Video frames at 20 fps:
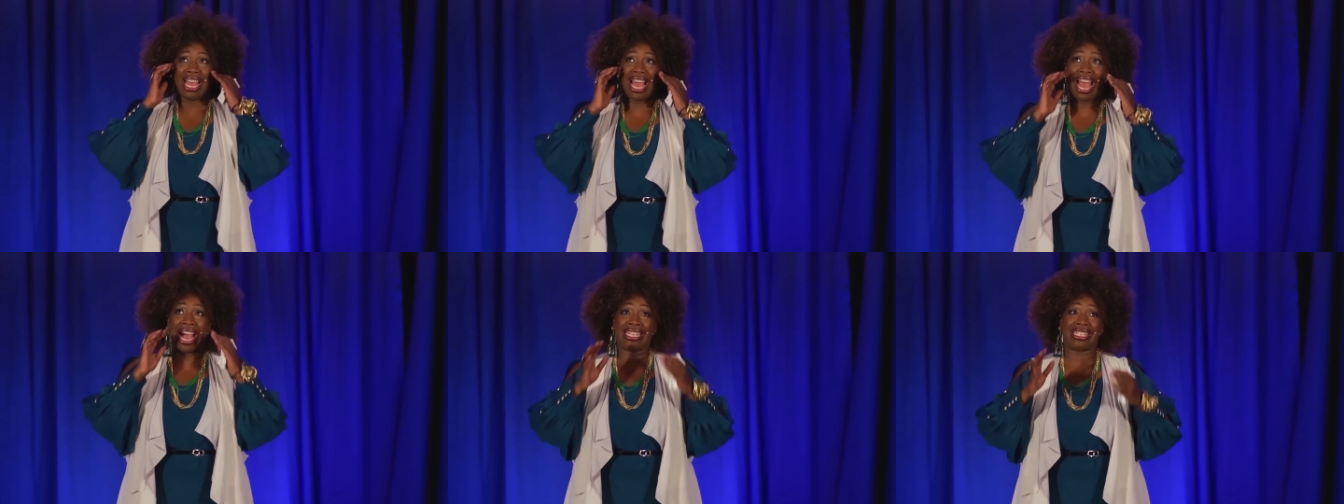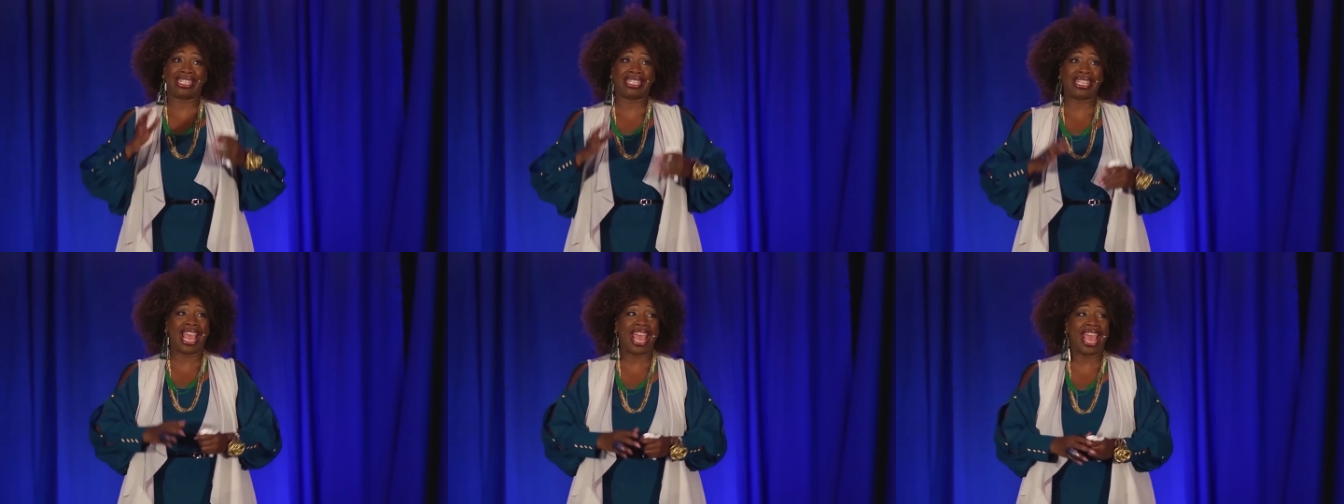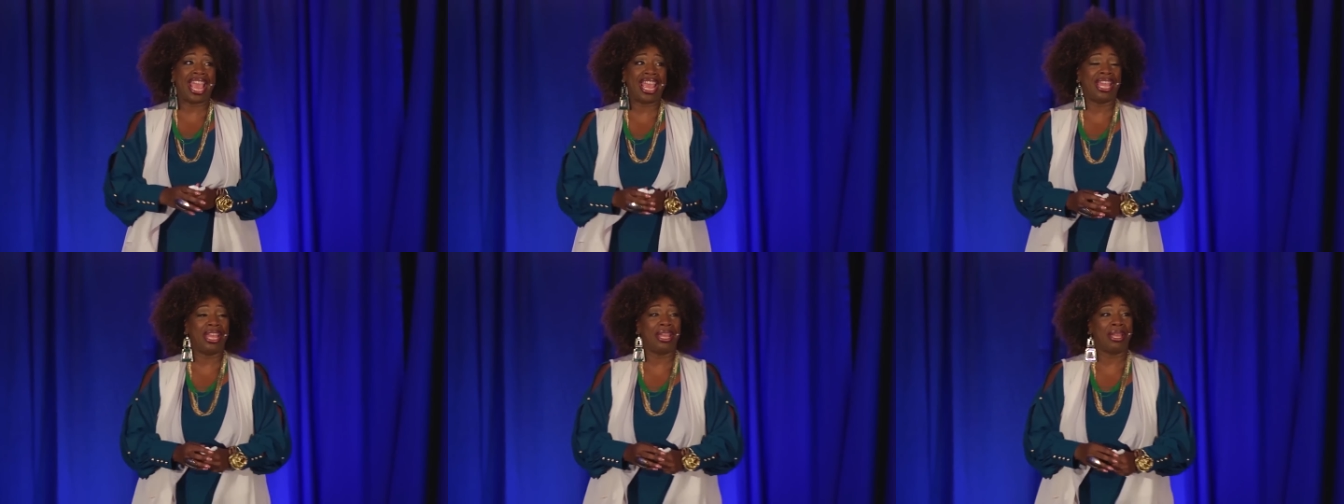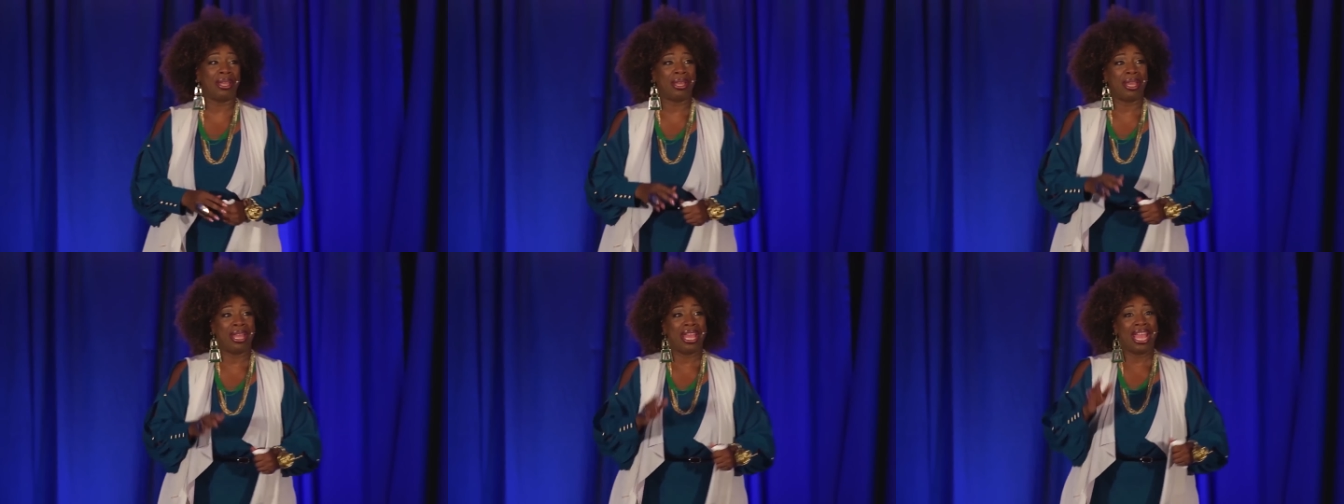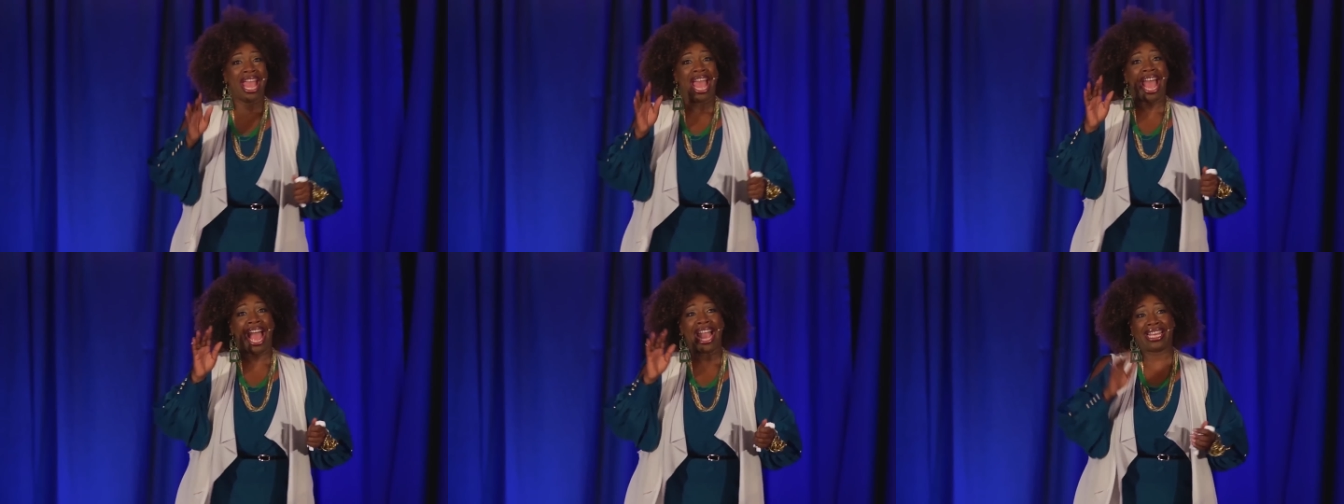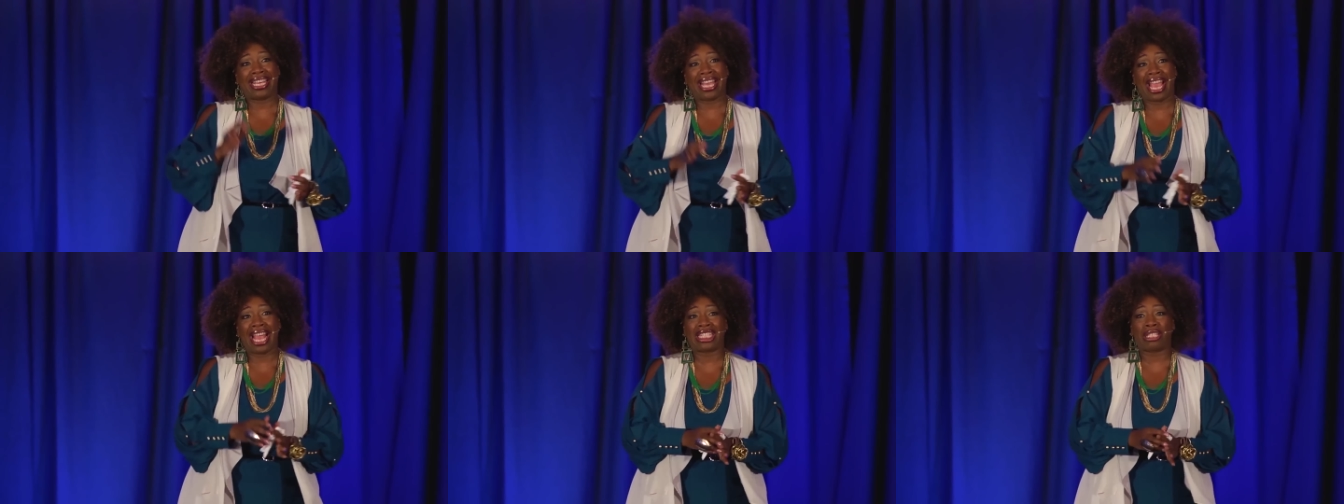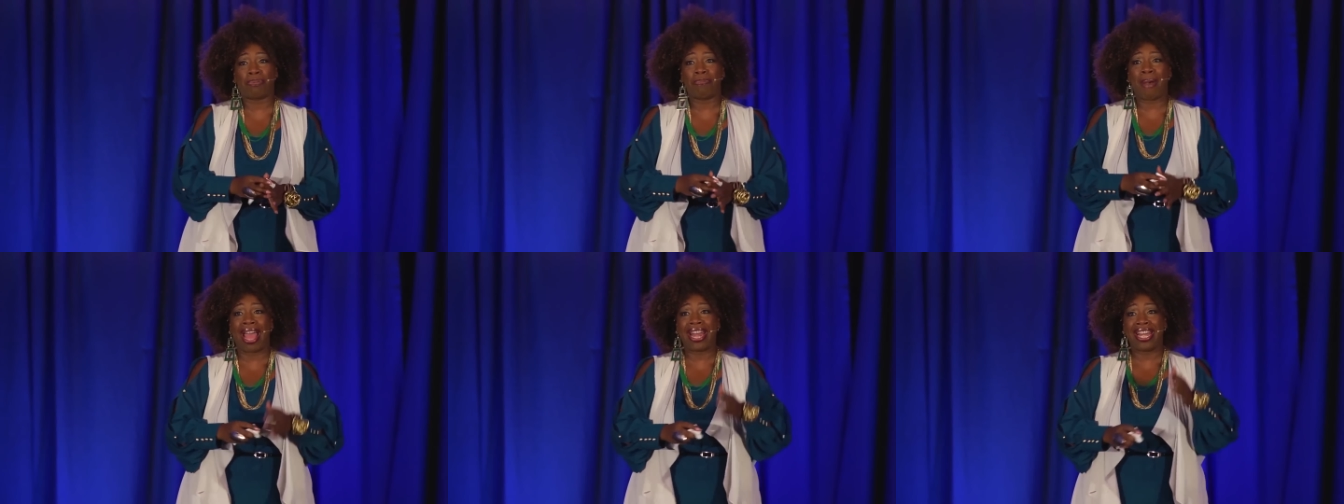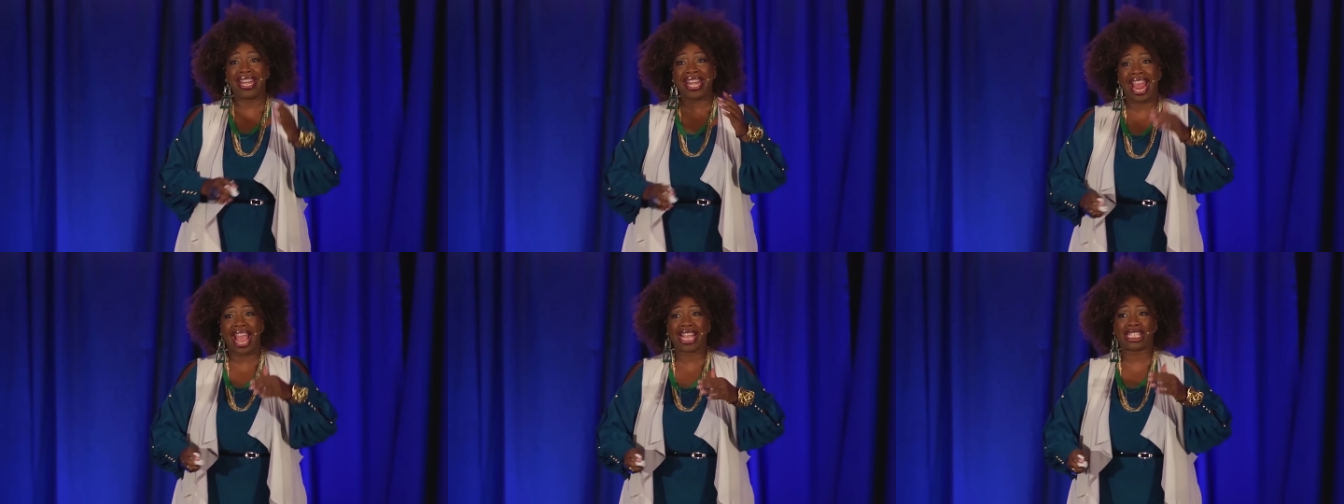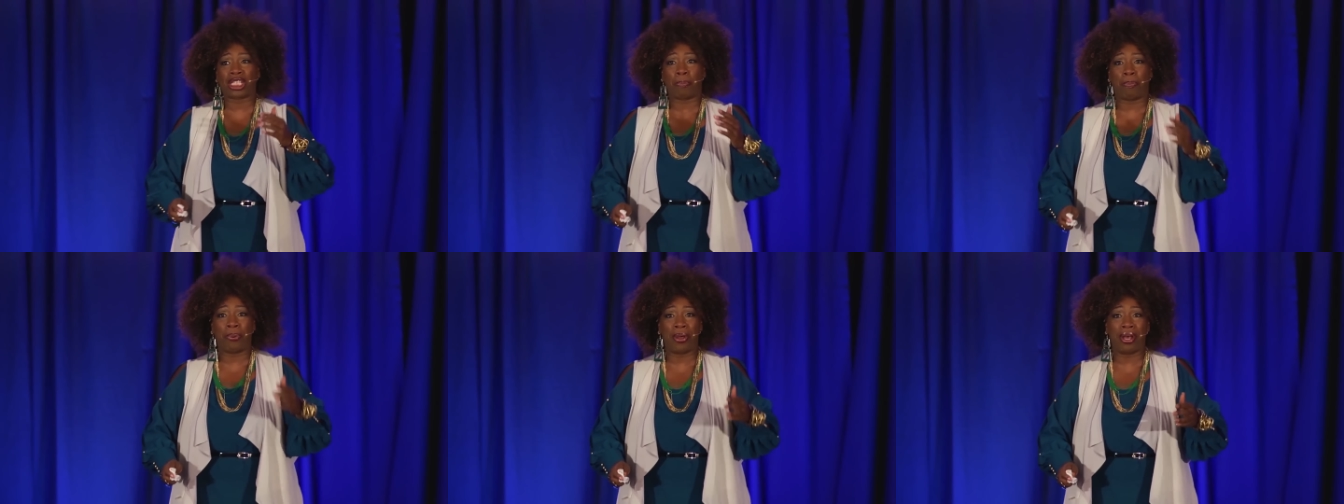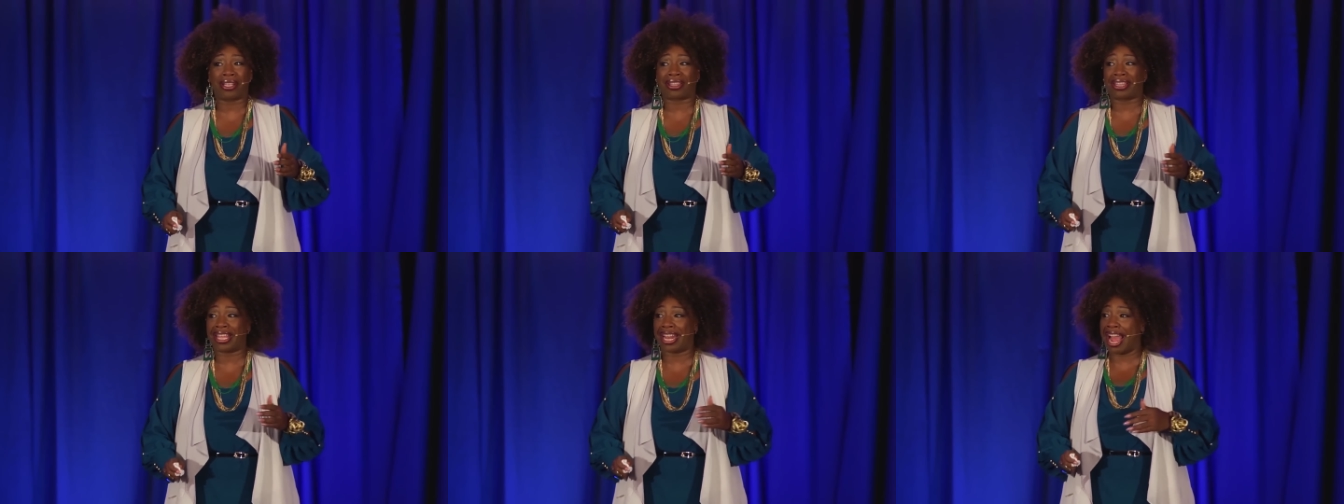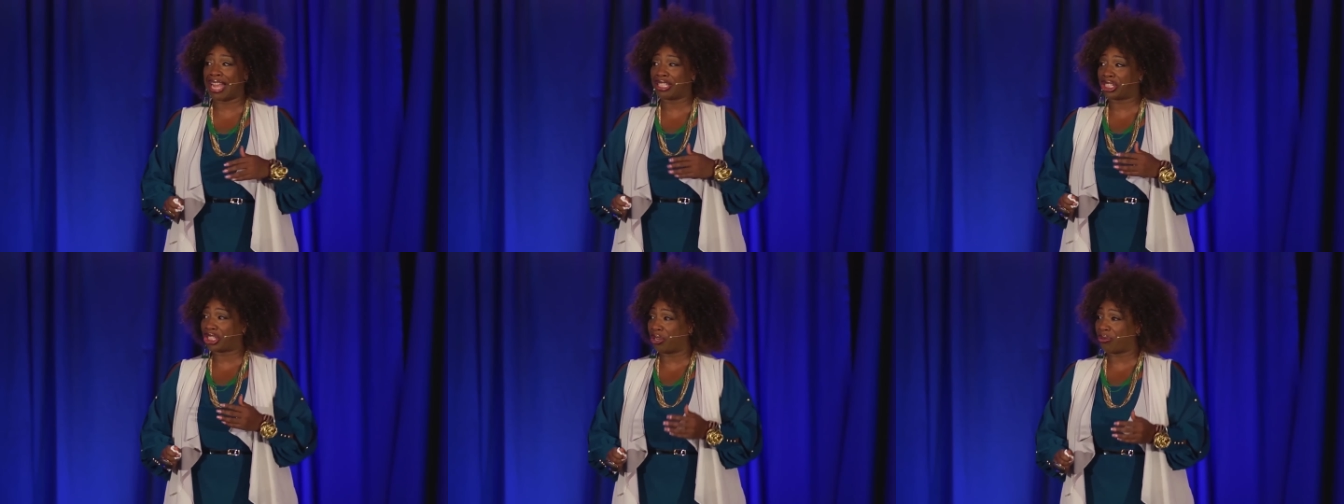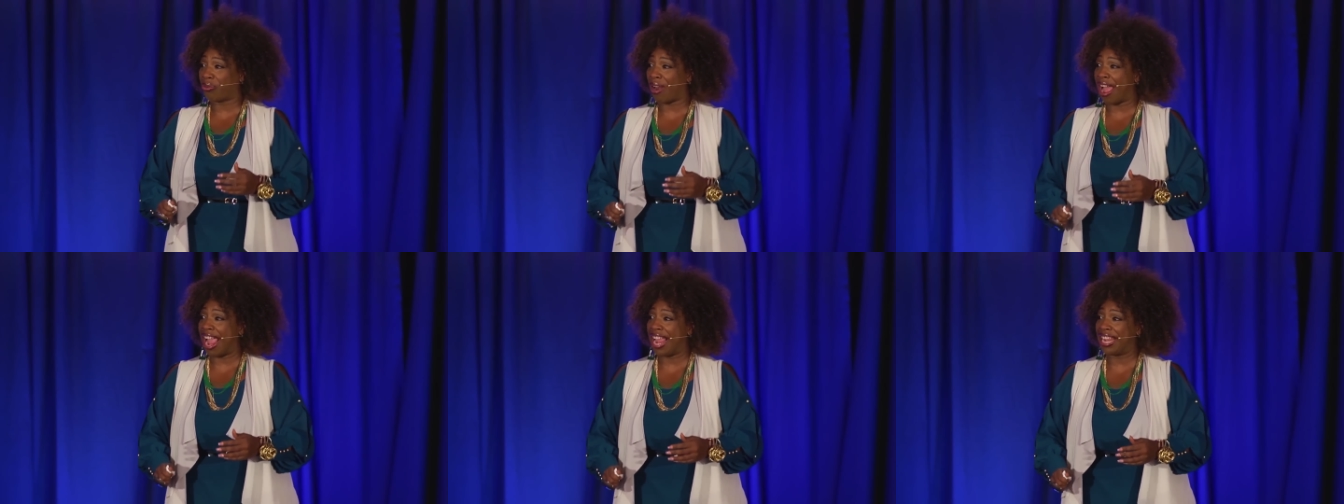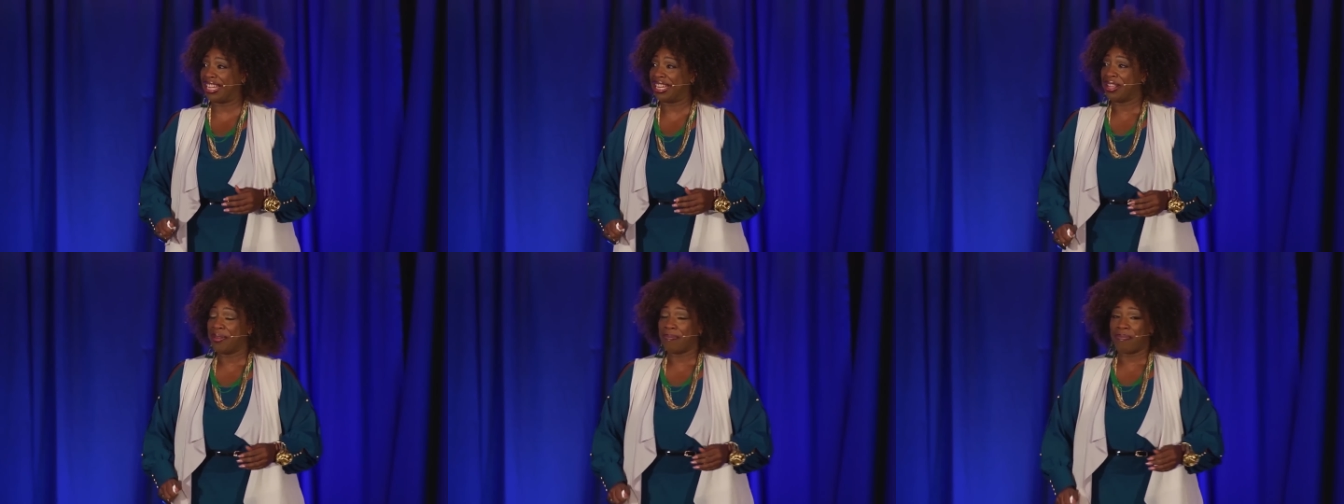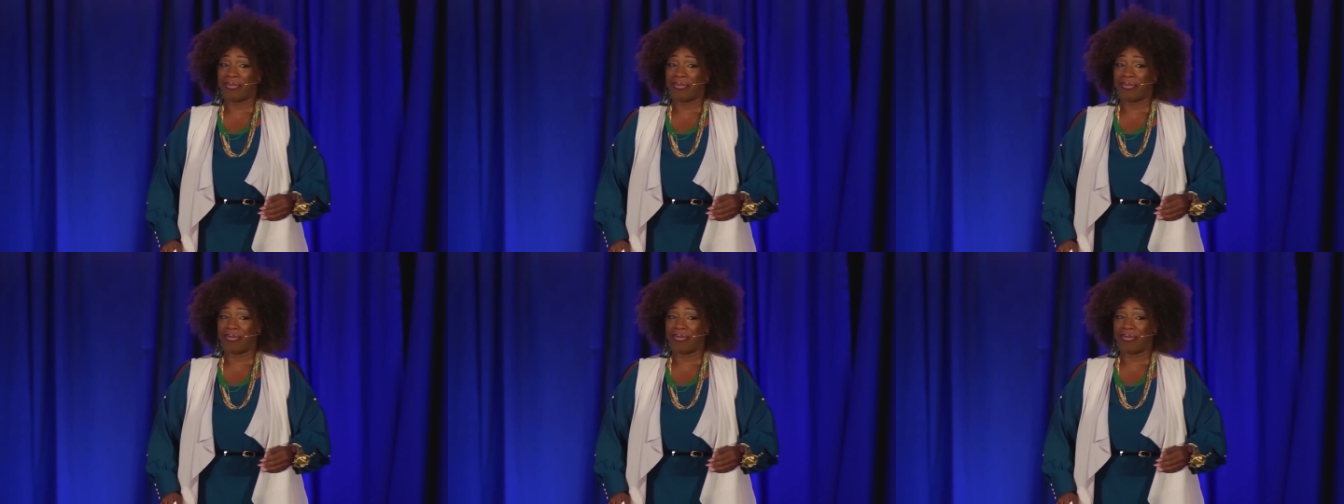I say, I guess my next book that I should write